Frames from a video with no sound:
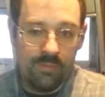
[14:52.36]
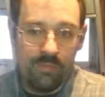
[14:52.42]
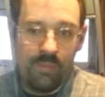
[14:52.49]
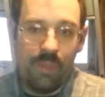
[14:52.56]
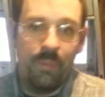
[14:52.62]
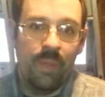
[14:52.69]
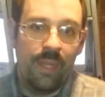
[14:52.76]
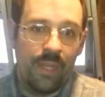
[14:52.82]

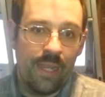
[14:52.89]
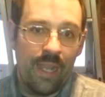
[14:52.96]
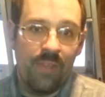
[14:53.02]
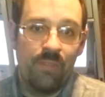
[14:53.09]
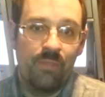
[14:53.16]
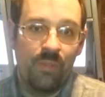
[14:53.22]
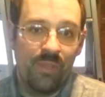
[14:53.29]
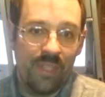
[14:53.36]
my buddy and I
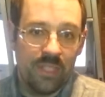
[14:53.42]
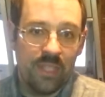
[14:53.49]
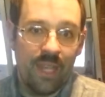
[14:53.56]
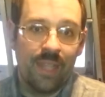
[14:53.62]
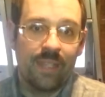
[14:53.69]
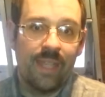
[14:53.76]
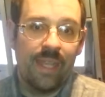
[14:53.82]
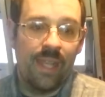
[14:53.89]
have really
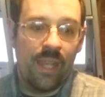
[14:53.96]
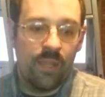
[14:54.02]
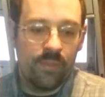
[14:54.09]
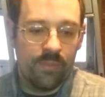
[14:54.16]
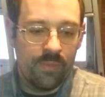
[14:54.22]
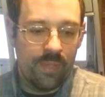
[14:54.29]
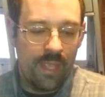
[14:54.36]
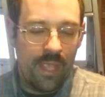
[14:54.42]
talked that out,